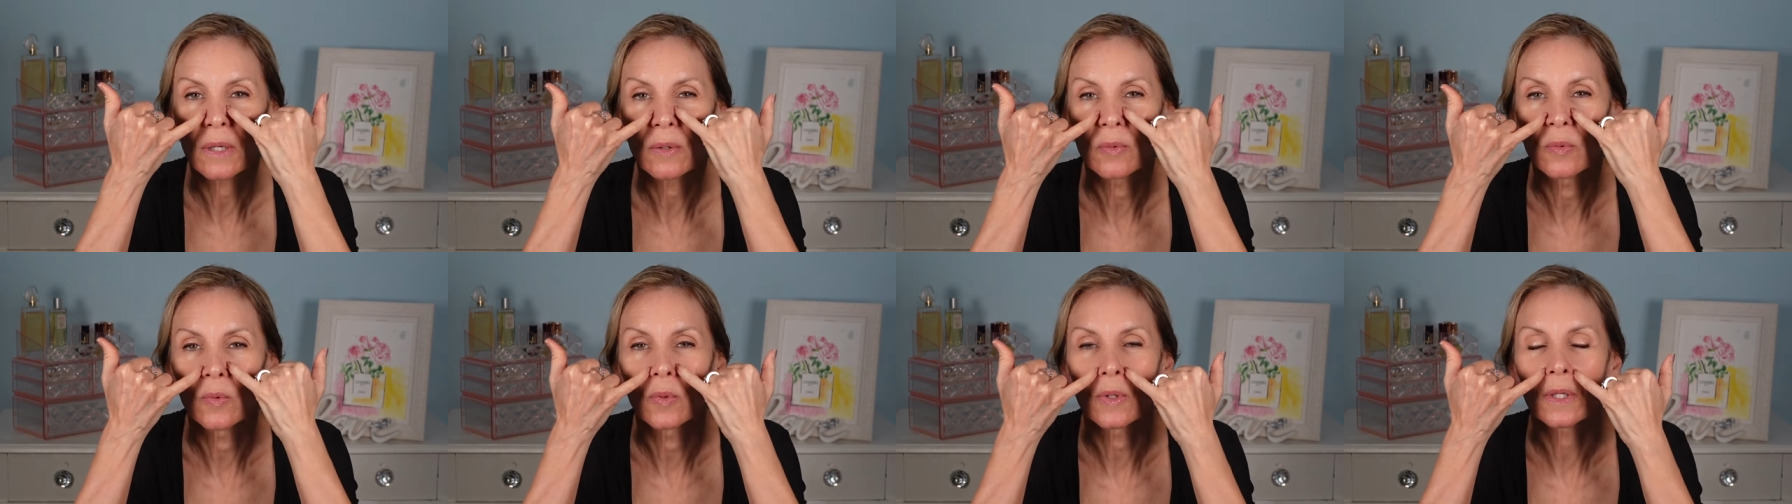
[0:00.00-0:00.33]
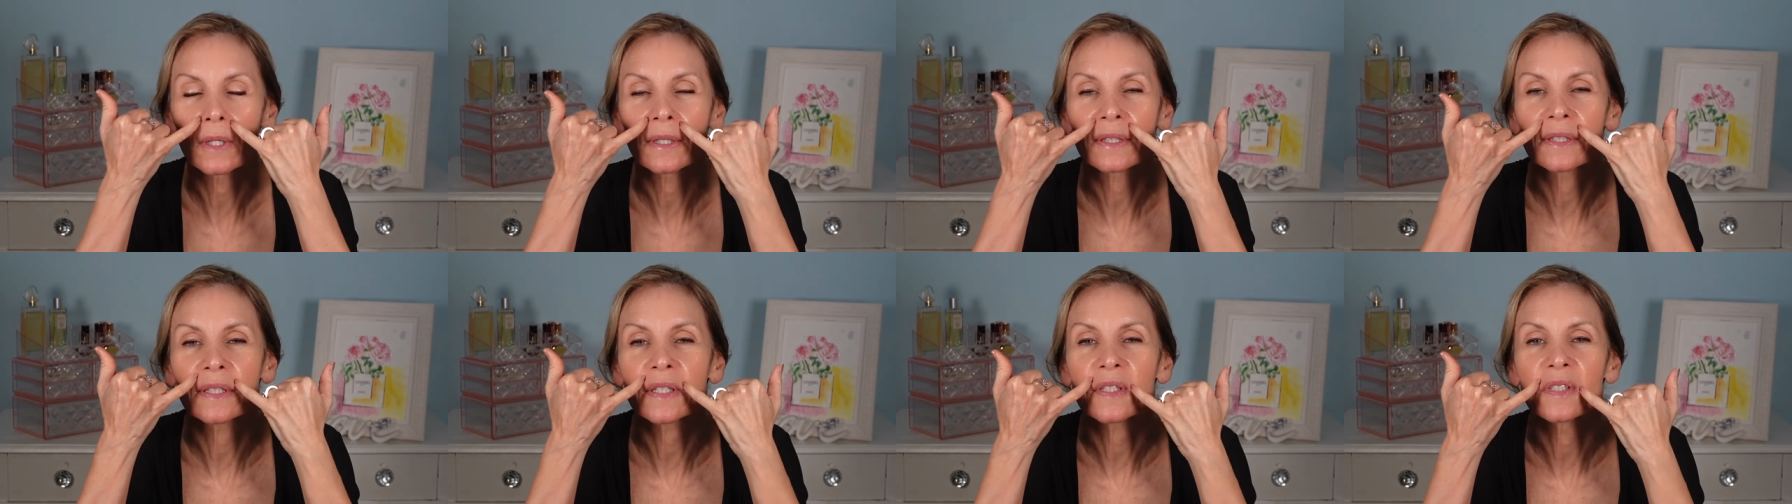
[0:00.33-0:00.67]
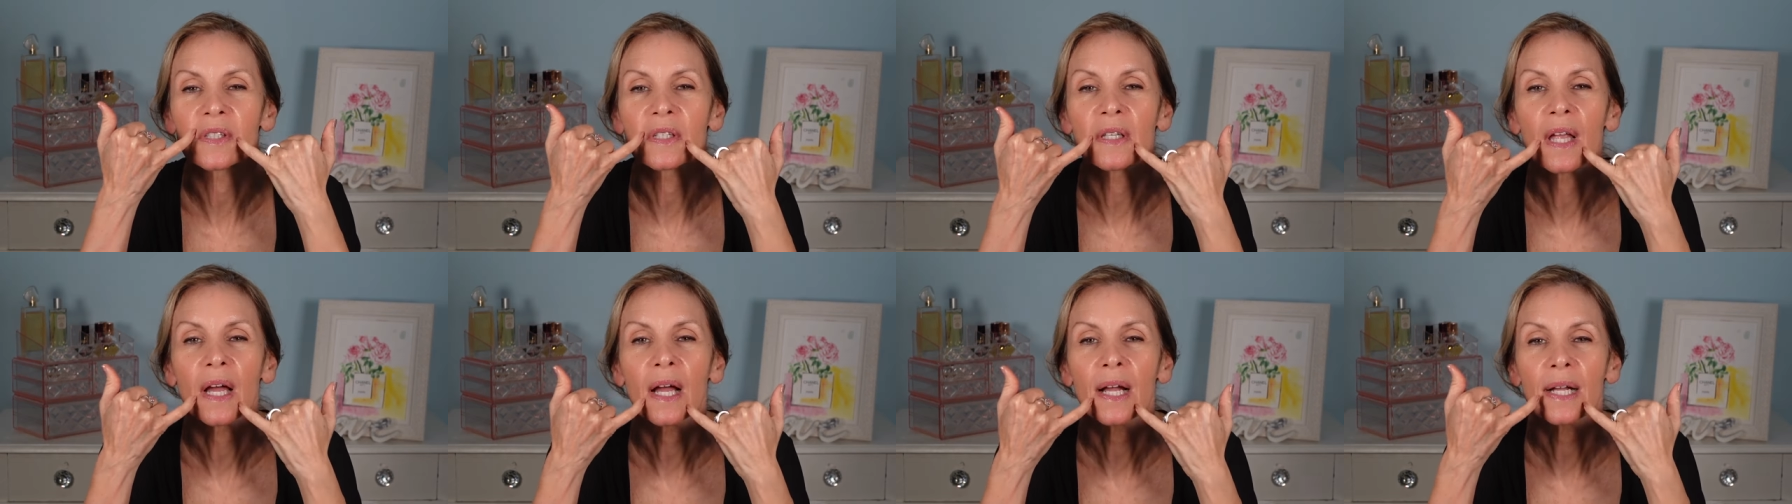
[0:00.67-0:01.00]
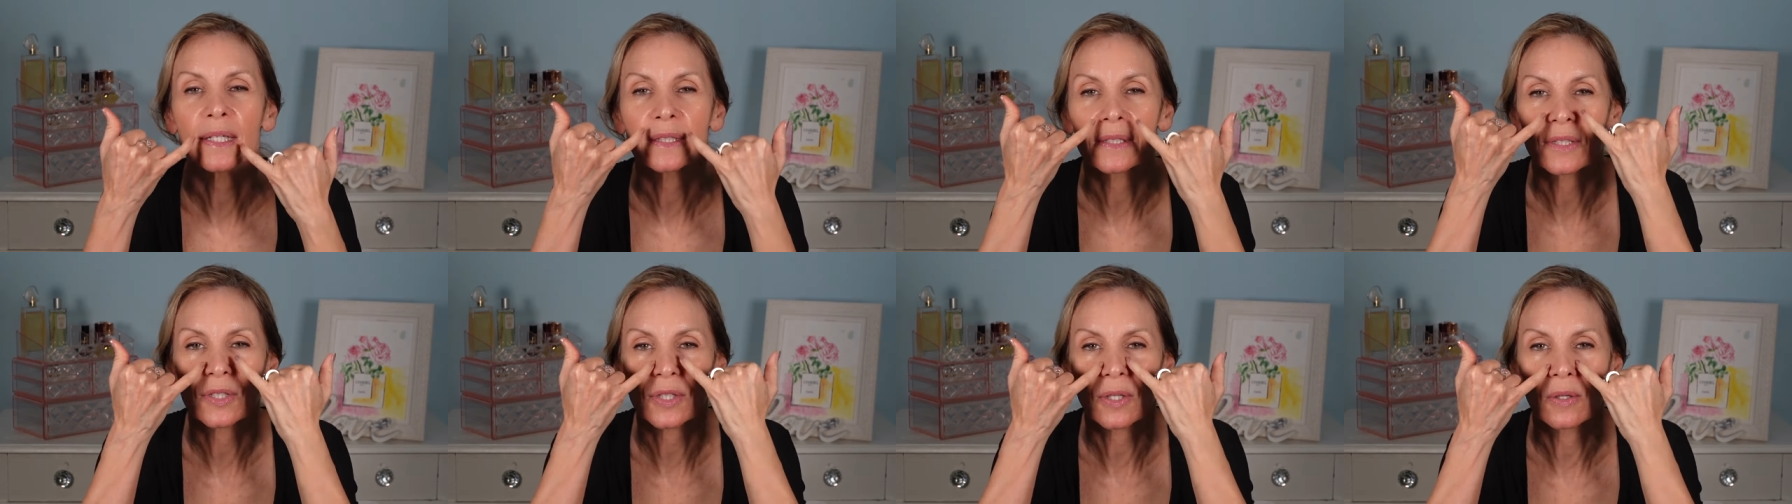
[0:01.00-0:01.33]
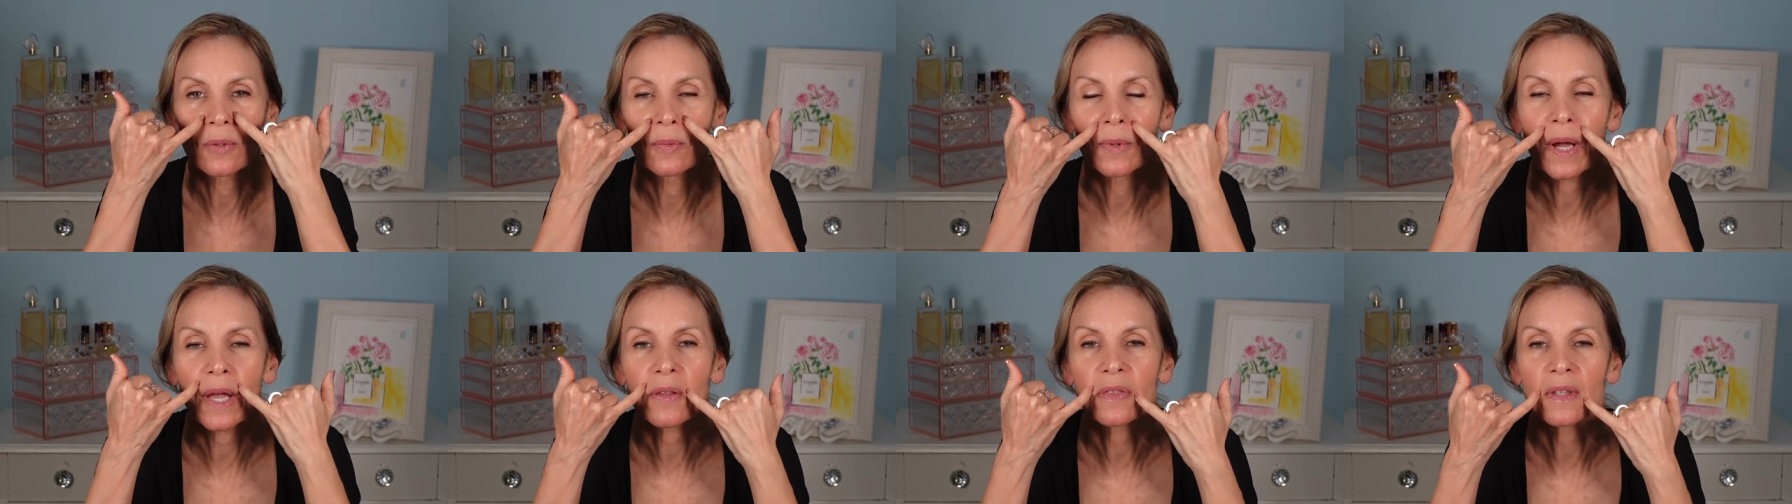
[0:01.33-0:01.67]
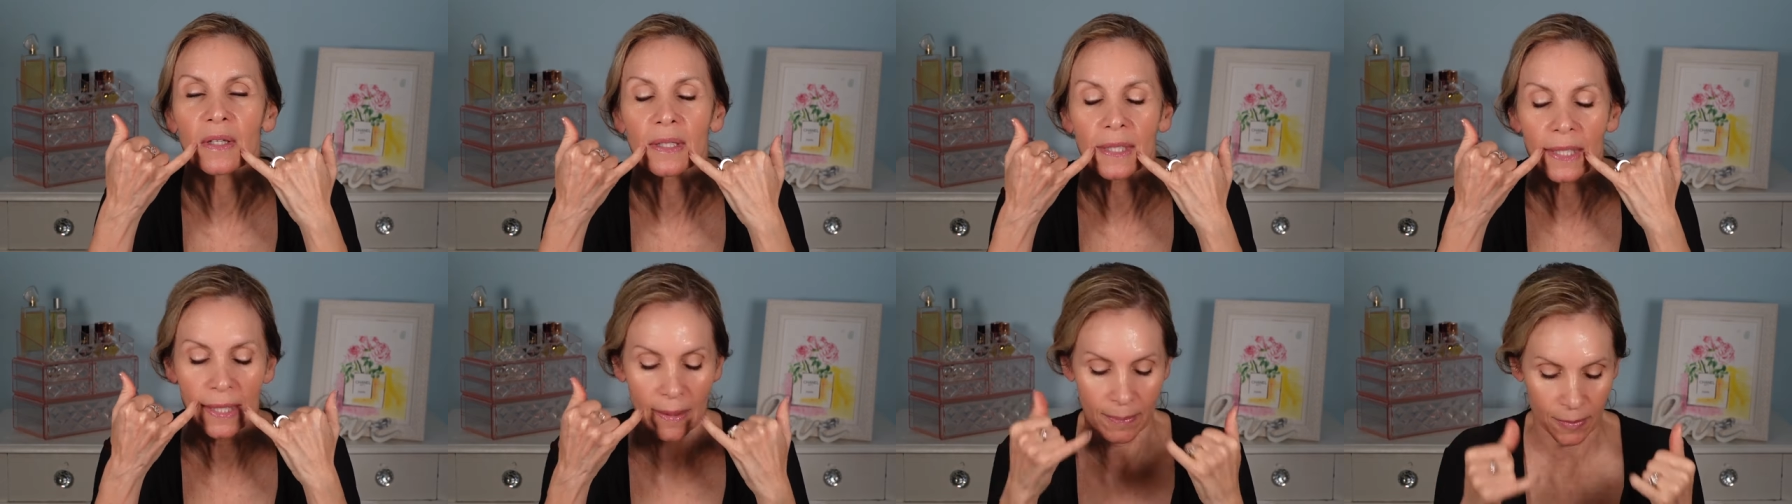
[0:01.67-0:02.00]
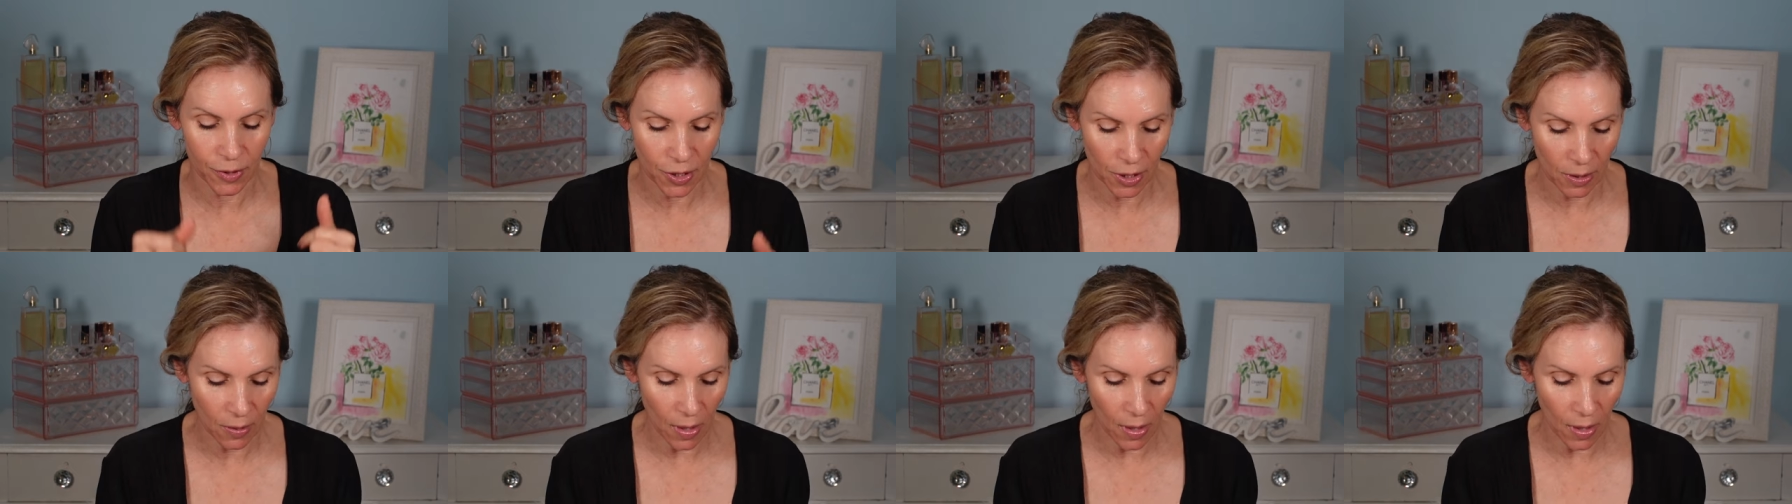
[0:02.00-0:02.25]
work these lines around the lips.